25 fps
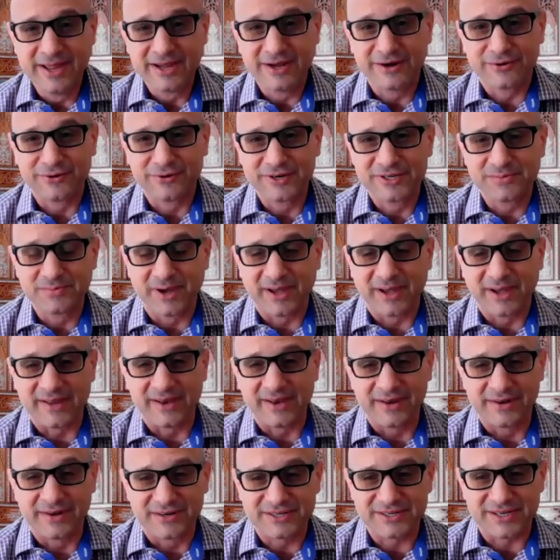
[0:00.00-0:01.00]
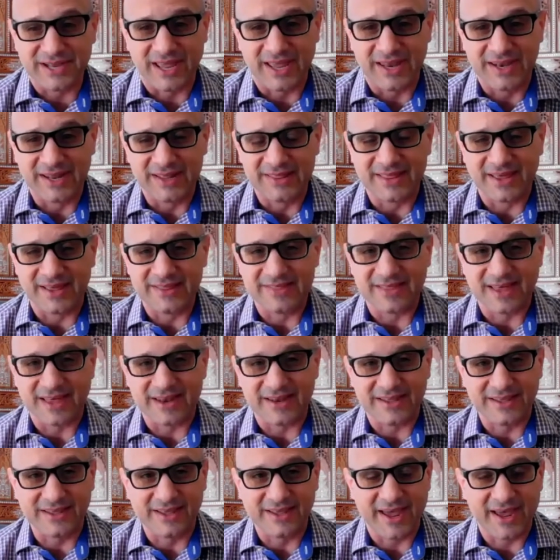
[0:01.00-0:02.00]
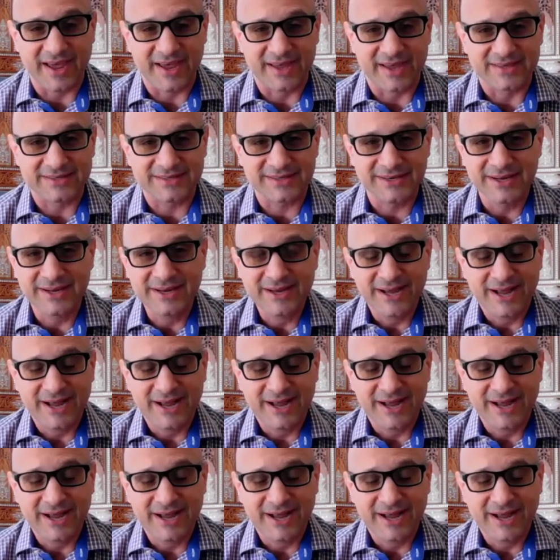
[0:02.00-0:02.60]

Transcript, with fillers: charisma and understanding that that he has,